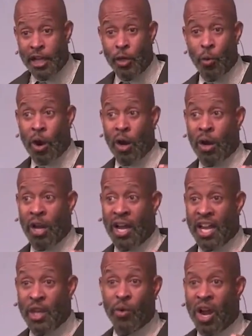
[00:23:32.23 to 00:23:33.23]
you, are,
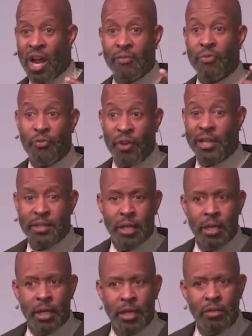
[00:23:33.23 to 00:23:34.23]
uh, you are unfit
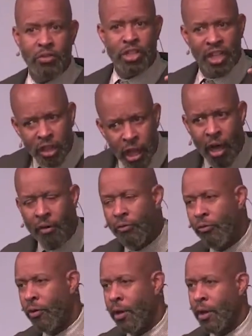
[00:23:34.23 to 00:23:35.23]
to
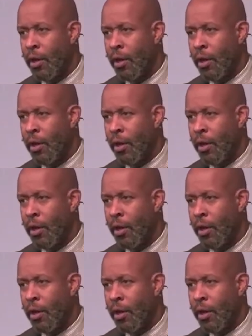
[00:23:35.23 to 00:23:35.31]
love.